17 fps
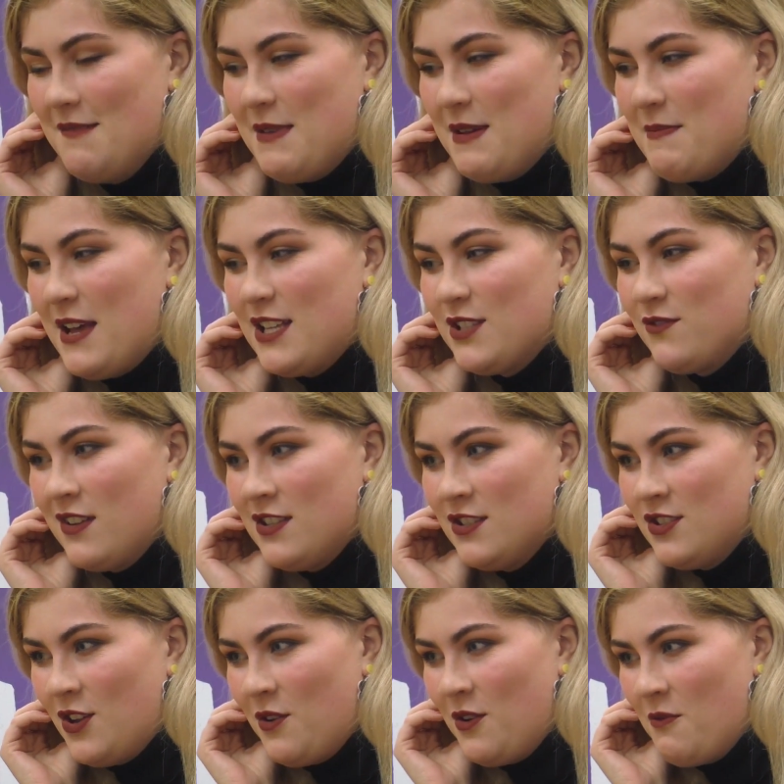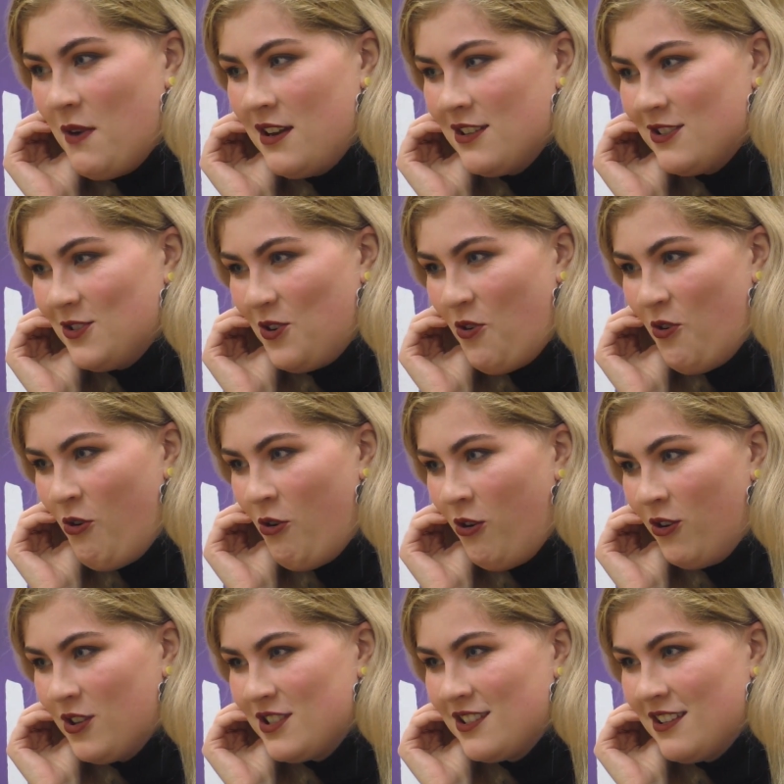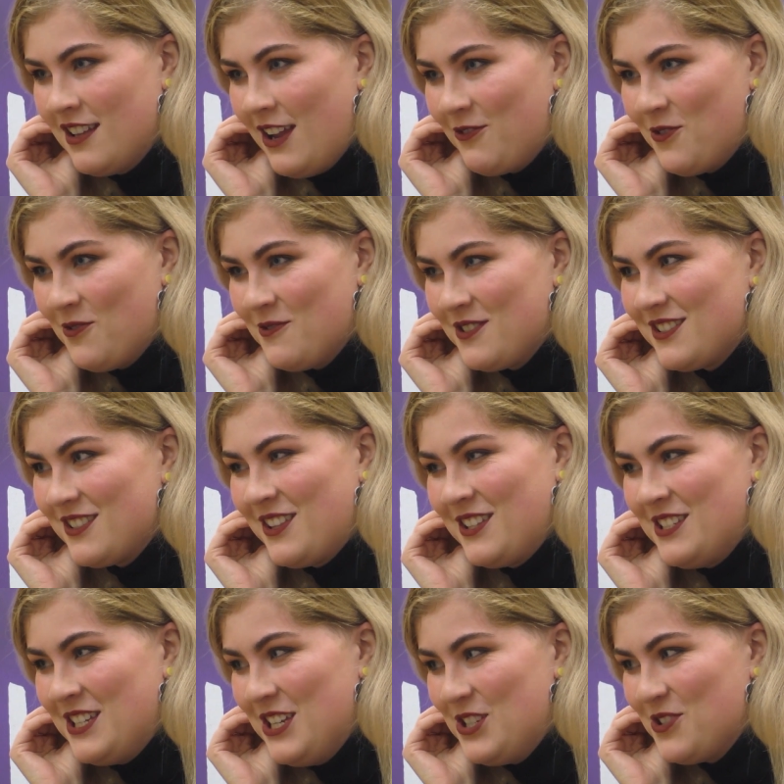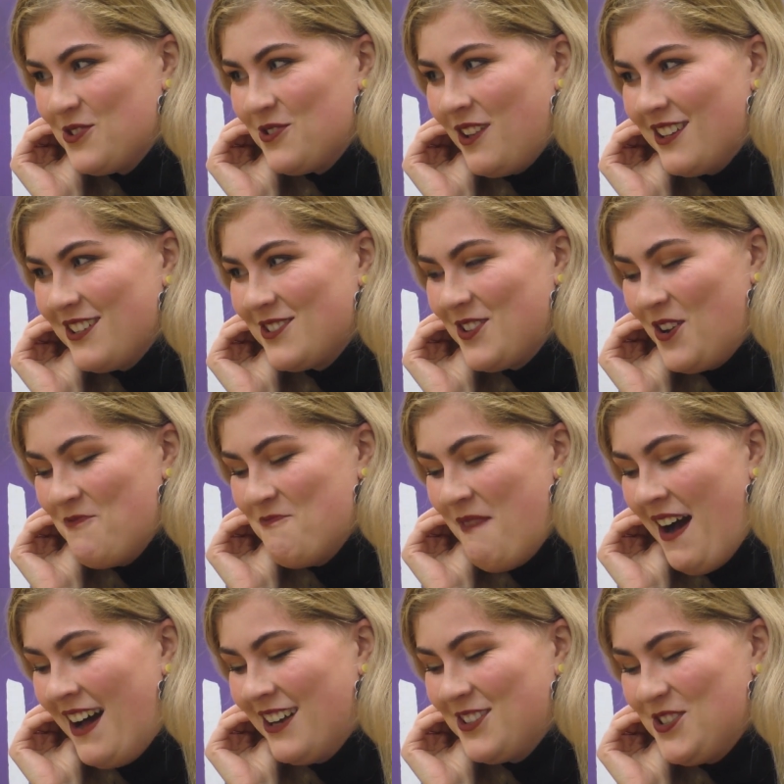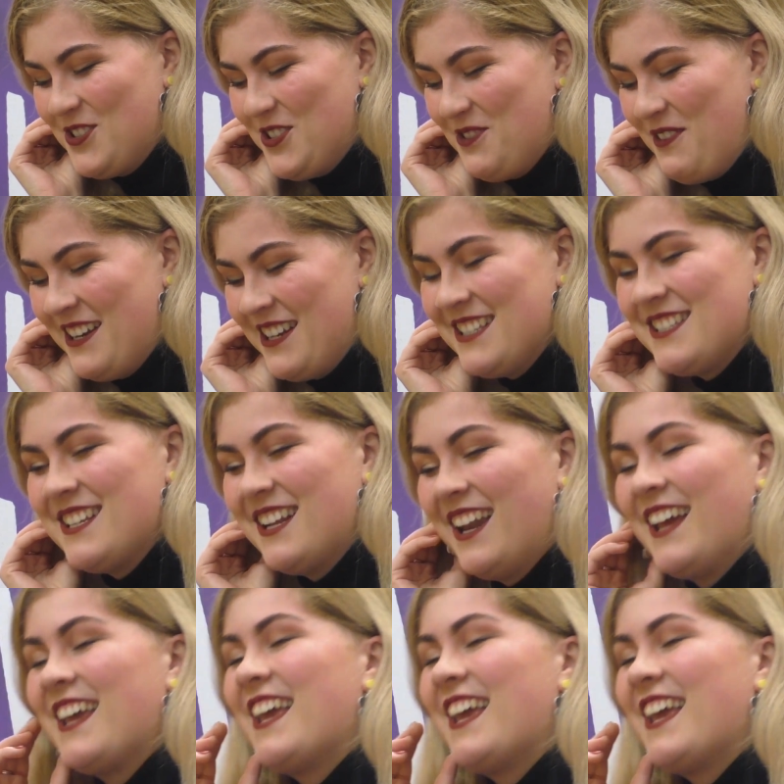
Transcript: My best friend Zoe went as a horse, and the teachers were so mad because she went into